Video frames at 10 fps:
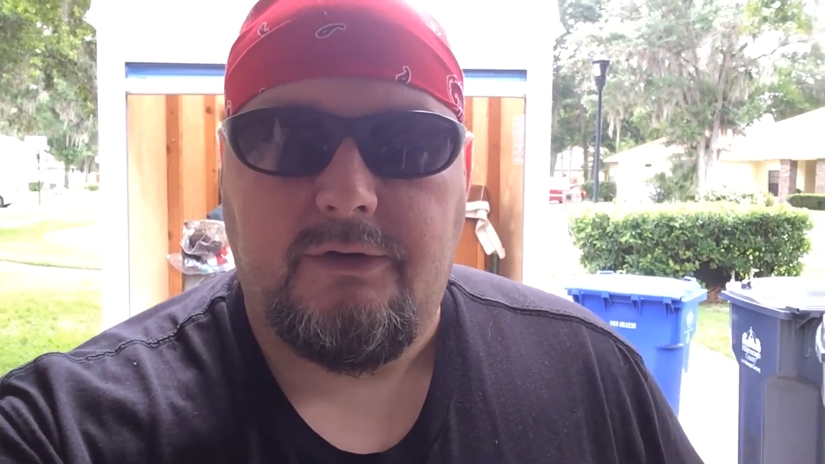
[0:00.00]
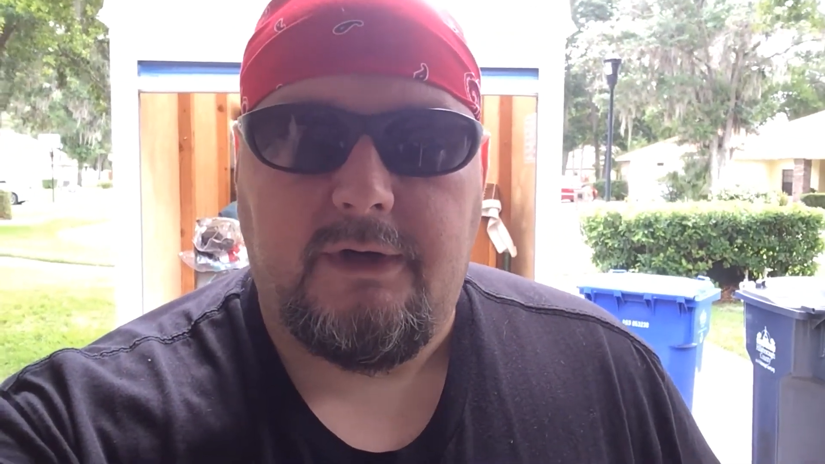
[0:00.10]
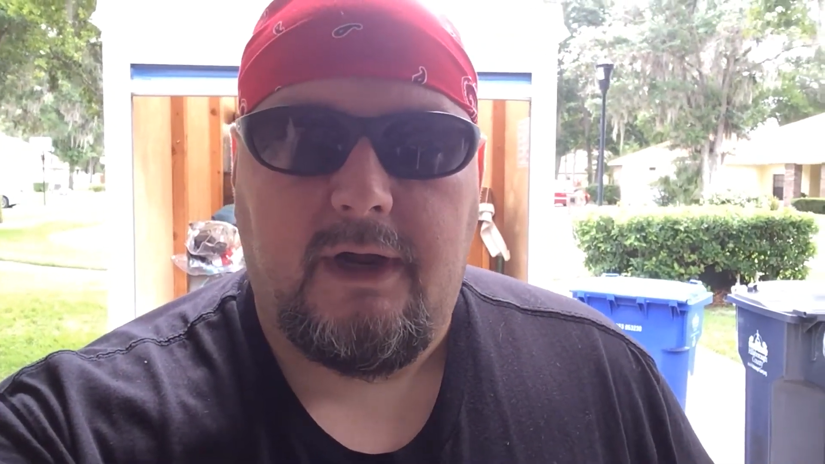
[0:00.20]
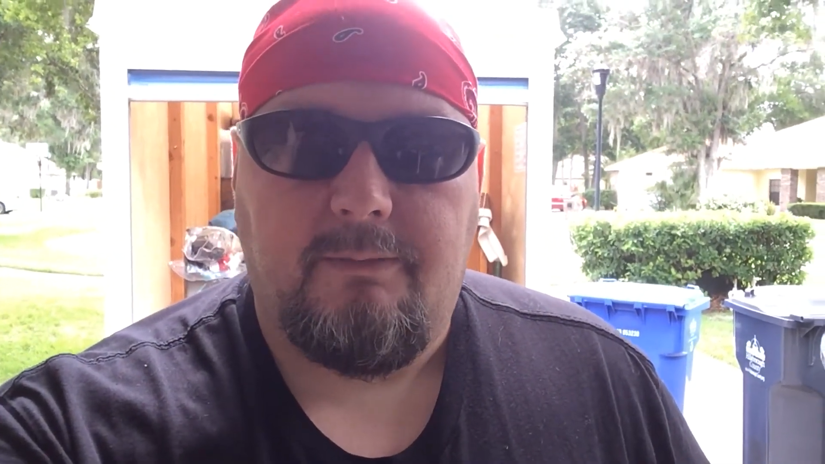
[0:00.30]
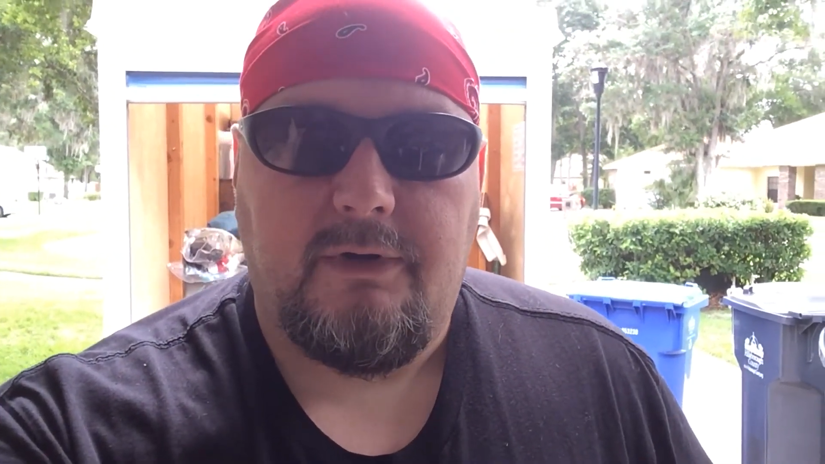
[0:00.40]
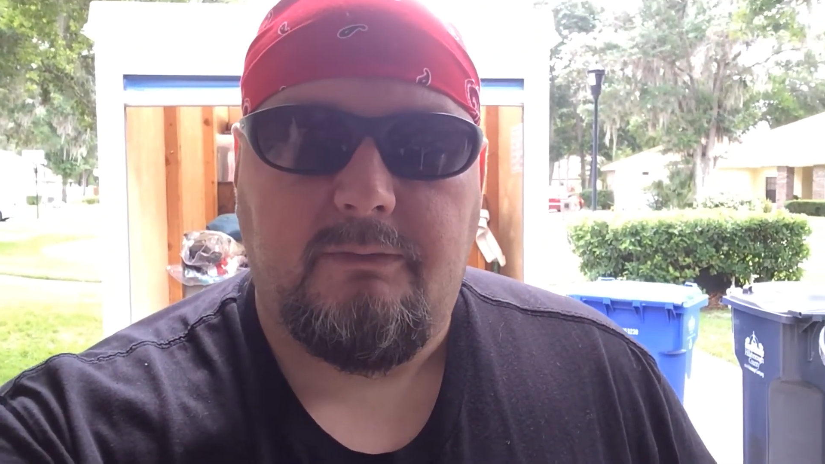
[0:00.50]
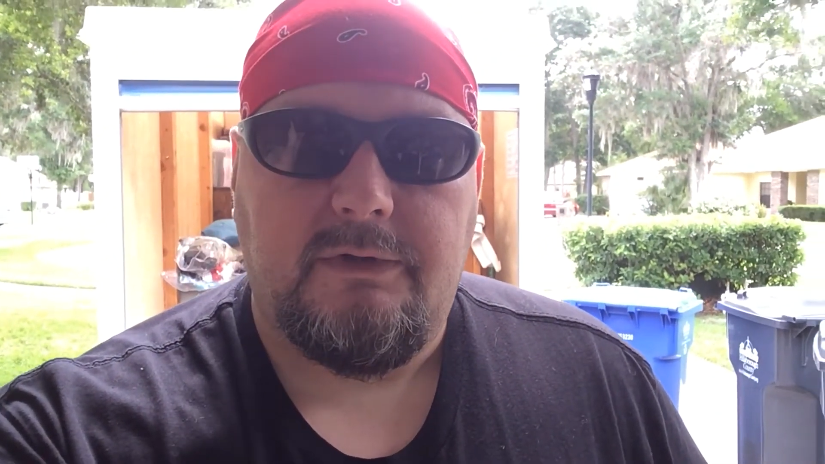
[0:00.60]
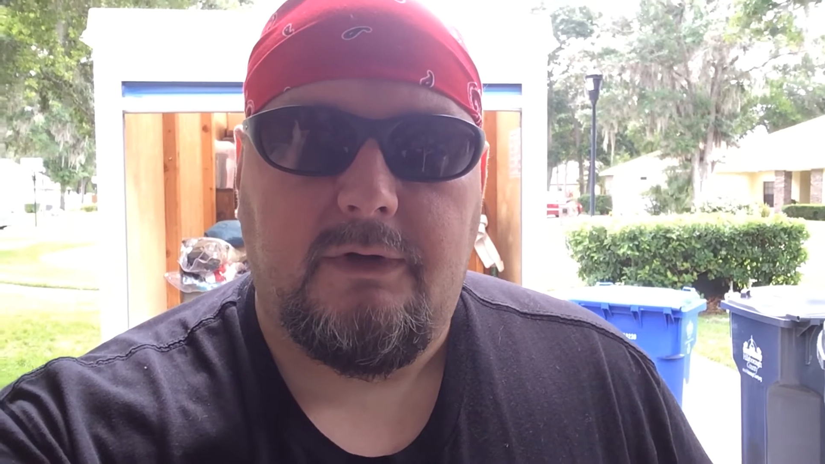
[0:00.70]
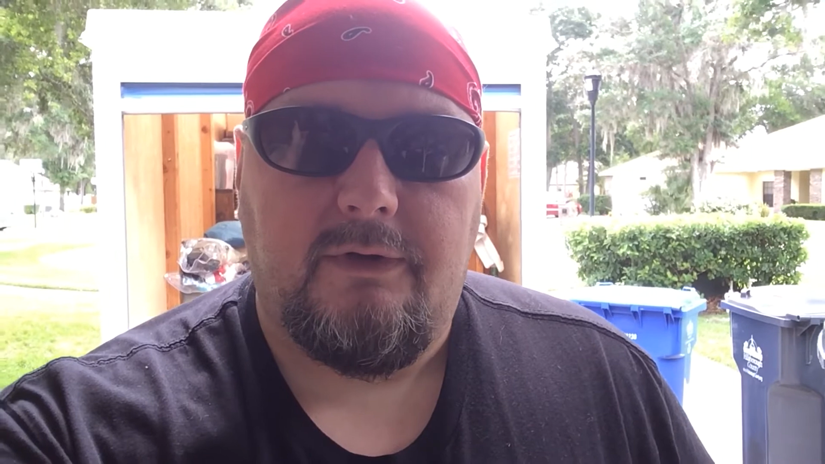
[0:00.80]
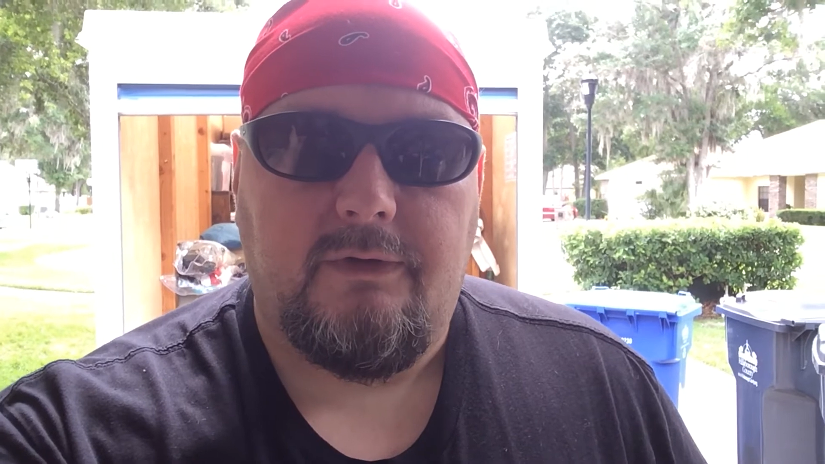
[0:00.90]
should have kept them,
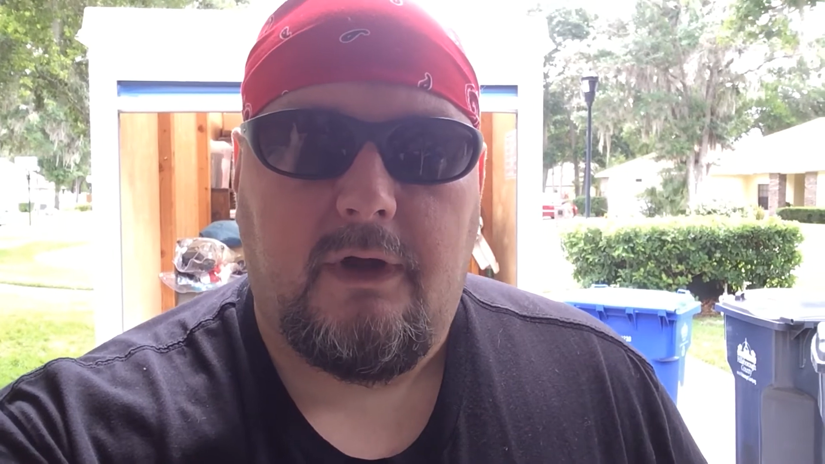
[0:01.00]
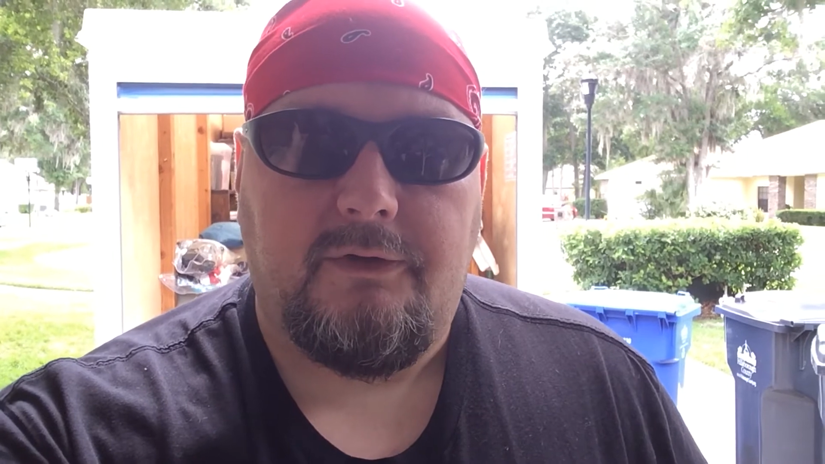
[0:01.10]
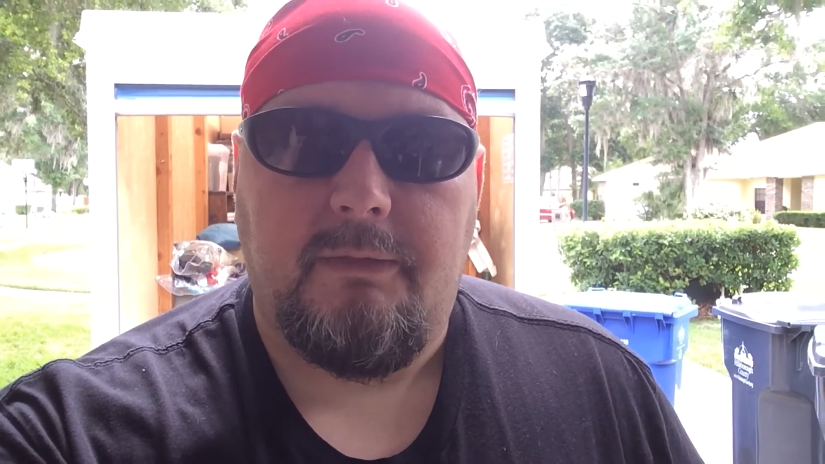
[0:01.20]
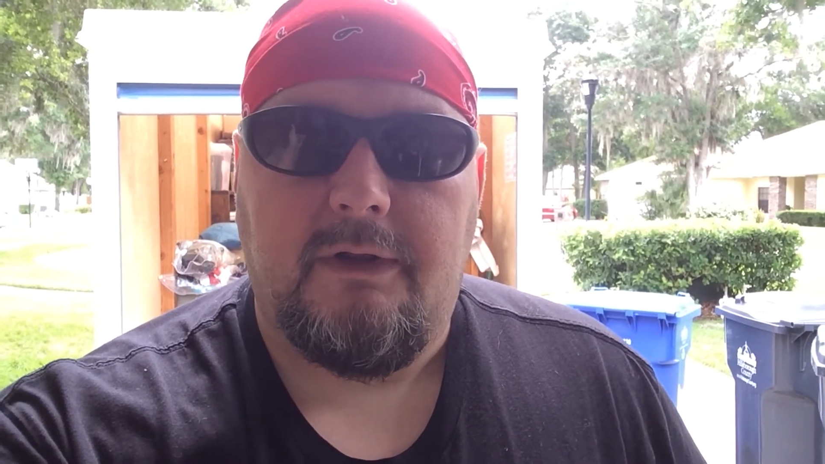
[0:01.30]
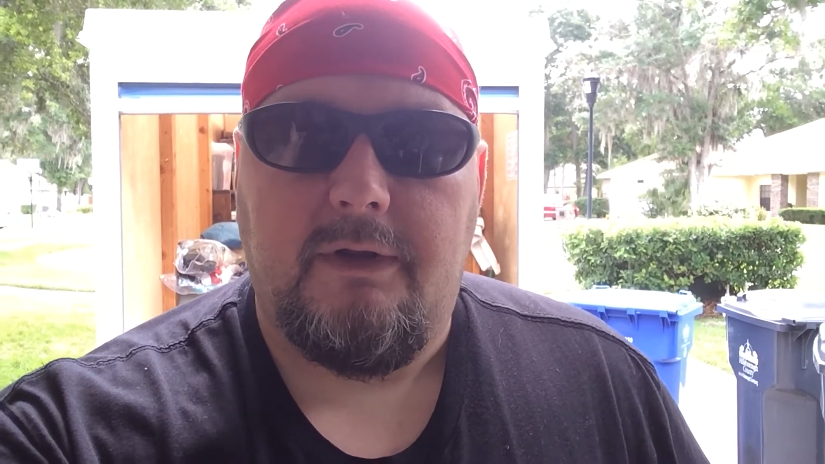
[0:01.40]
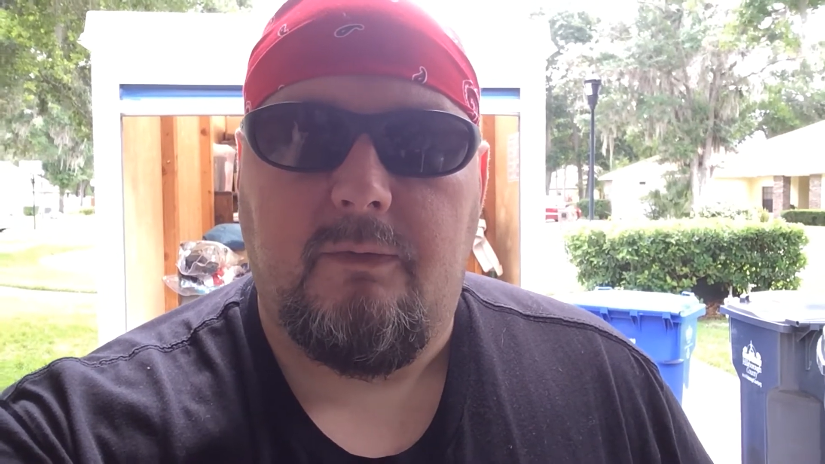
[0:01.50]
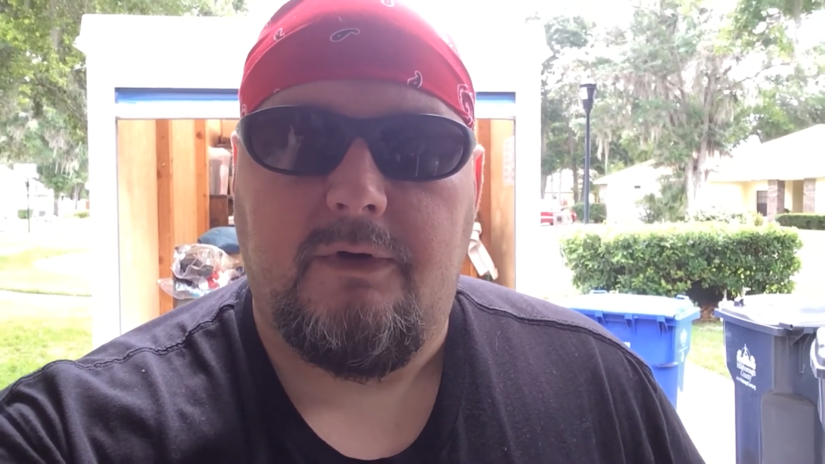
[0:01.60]
because ultimately it